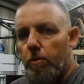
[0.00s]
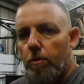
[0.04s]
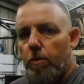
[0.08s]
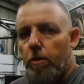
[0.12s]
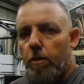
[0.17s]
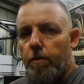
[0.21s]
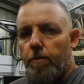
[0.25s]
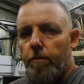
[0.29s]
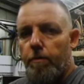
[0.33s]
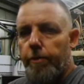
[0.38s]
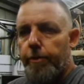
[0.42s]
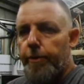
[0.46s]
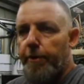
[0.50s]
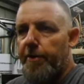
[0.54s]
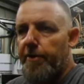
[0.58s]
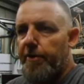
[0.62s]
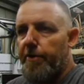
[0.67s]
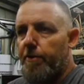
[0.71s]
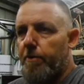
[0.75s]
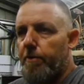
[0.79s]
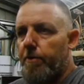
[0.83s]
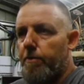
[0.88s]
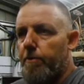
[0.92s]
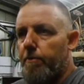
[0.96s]
light was on
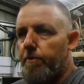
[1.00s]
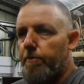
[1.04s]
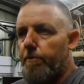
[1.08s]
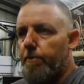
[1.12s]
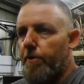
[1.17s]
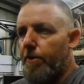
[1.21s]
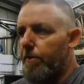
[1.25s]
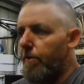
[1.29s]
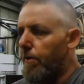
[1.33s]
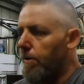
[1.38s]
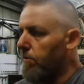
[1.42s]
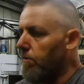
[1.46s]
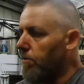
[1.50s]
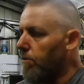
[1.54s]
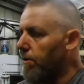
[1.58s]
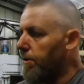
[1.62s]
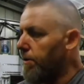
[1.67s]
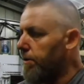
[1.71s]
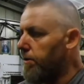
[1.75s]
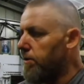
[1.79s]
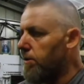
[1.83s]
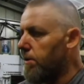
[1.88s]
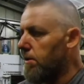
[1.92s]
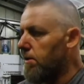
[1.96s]
and I couldn't figure out
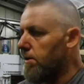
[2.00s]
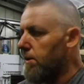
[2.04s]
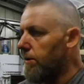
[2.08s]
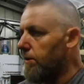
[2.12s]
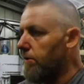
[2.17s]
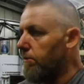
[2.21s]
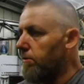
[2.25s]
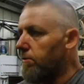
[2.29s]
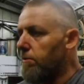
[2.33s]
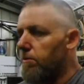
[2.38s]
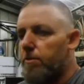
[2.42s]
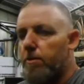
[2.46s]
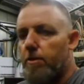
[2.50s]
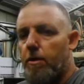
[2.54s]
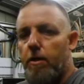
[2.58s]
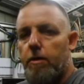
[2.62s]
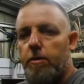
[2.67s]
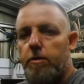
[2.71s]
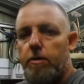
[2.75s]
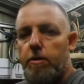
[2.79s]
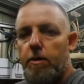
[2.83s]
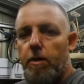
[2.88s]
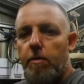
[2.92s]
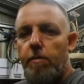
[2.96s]
why. I'd just done an oil
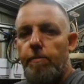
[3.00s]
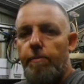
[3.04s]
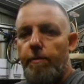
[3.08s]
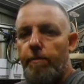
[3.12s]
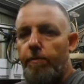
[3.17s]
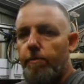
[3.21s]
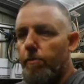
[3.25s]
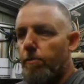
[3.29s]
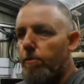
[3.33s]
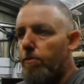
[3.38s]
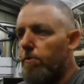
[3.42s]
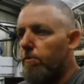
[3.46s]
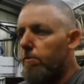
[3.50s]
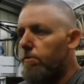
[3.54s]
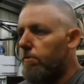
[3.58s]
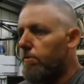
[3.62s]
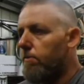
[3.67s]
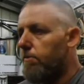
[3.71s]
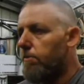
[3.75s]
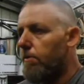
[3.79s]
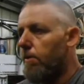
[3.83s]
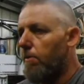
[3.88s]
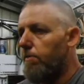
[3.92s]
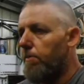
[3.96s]
change just before
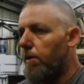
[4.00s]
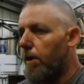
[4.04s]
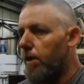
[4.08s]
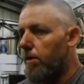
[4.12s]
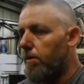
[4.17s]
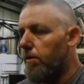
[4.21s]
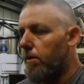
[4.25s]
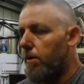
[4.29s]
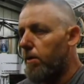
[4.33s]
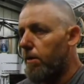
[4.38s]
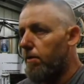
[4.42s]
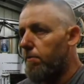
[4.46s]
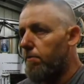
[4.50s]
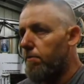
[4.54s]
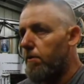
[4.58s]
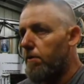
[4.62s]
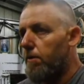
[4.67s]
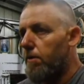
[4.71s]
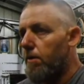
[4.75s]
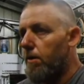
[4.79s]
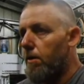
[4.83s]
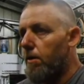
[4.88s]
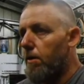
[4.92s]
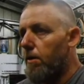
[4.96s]
I parked it up.
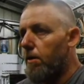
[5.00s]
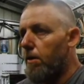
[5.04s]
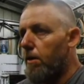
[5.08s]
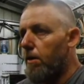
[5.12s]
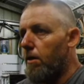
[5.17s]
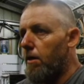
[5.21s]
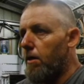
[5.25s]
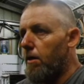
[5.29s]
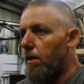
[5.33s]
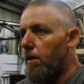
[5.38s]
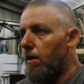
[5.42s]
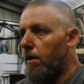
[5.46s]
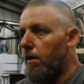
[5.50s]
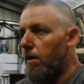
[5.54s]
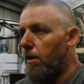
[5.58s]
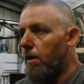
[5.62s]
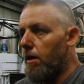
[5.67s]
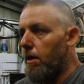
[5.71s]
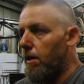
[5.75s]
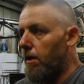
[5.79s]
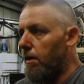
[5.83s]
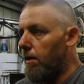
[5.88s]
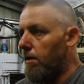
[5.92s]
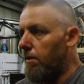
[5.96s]

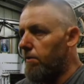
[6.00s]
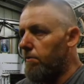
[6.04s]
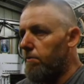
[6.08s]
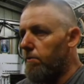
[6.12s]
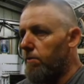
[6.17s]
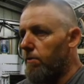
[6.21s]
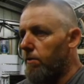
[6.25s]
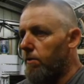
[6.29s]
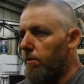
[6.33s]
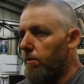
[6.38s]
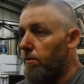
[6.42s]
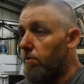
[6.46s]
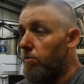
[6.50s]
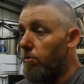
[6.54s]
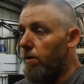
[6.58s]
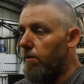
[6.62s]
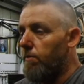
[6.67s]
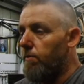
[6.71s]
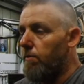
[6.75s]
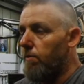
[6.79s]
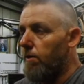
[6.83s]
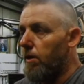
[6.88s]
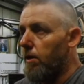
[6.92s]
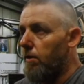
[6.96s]
Drove
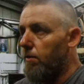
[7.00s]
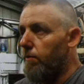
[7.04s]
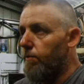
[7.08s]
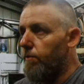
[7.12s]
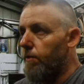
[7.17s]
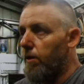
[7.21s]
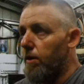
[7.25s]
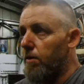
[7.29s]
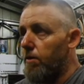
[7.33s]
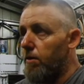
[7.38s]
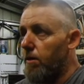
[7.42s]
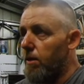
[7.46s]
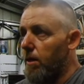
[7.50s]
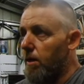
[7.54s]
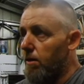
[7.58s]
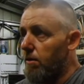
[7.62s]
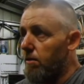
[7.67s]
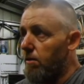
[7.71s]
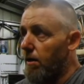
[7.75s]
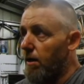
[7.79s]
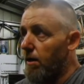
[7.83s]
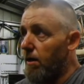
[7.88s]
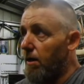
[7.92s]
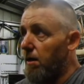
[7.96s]
it around the front, and the
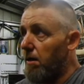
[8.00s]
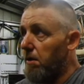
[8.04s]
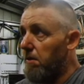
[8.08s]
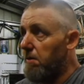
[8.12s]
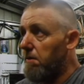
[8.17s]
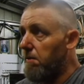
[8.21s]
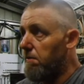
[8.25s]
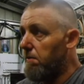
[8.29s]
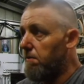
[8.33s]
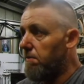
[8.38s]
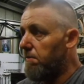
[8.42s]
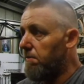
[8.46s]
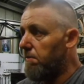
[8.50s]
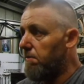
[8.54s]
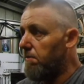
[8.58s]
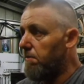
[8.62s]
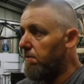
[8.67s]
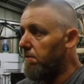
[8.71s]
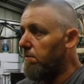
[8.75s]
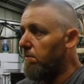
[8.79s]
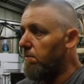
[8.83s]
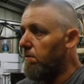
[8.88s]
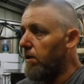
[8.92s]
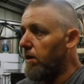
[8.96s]
next day
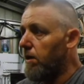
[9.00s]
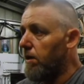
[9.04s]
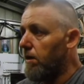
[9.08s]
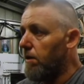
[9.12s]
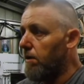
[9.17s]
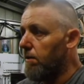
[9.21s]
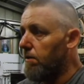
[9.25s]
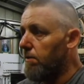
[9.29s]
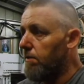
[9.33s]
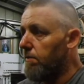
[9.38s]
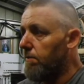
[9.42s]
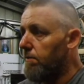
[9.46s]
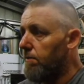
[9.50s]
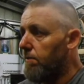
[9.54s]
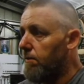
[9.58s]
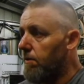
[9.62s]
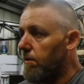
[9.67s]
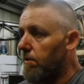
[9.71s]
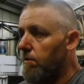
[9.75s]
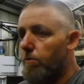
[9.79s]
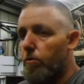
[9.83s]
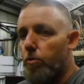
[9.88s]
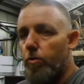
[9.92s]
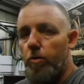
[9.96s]
went out
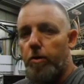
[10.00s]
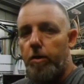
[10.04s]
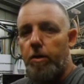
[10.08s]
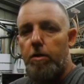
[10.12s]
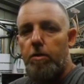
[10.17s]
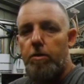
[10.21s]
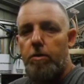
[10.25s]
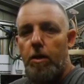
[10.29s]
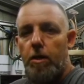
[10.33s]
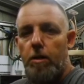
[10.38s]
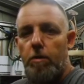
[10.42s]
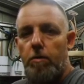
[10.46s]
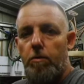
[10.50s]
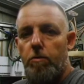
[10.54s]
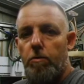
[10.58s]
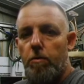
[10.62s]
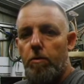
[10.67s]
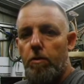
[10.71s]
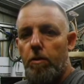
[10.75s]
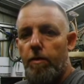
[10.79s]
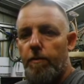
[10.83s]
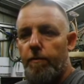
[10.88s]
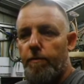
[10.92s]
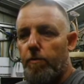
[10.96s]
in the morning, checked the
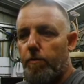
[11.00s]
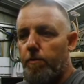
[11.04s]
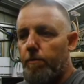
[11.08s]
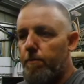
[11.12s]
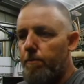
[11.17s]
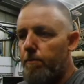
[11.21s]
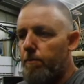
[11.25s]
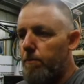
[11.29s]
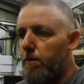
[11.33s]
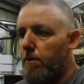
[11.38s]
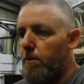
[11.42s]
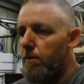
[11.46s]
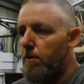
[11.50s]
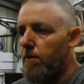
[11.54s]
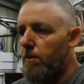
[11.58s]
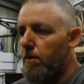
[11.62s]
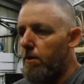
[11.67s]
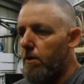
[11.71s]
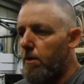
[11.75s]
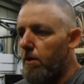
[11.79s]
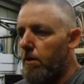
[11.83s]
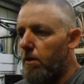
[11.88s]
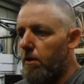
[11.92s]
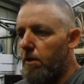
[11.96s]
oil level,
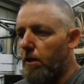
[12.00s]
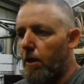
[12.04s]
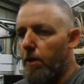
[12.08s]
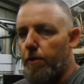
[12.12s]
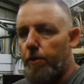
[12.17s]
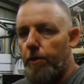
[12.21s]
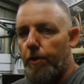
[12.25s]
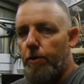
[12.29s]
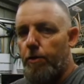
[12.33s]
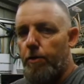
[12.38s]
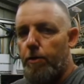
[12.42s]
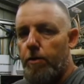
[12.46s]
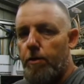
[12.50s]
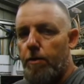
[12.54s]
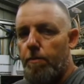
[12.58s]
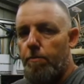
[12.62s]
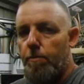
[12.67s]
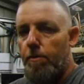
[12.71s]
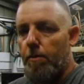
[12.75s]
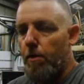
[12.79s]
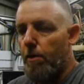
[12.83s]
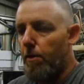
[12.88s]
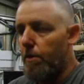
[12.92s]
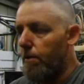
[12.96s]
nothing on the
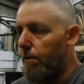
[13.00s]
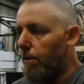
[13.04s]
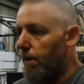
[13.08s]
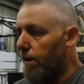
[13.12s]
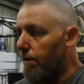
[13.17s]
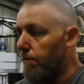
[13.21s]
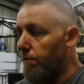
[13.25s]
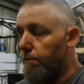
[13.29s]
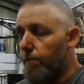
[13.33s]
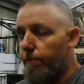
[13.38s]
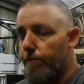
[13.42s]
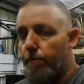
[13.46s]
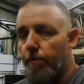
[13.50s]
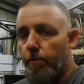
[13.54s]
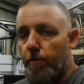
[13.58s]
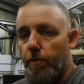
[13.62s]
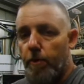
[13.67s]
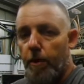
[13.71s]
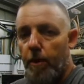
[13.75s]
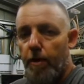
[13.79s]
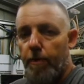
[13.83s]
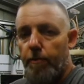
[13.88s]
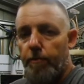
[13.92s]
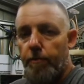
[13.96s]
dipstick. Had to put
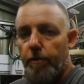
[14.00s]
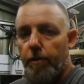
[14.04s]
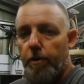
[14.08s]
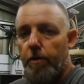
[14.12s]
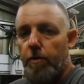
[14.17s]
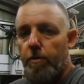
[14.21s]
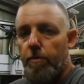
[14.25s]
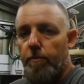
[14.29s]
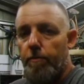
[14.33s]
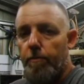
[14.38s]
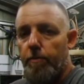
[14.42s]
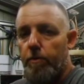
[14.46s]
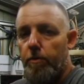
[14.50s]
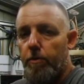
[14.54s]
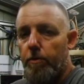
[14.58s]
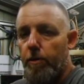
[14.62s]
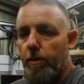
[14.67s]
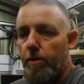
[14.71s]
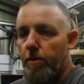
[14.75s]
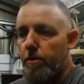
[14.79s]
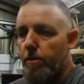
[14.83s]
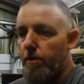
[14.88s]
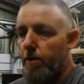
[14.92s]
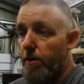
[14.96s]
4.5 litres of oil
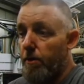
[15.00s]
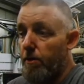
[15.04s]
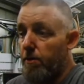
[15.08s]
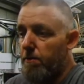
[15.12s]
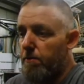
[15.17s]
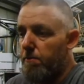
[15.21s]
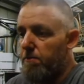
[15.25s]
in, so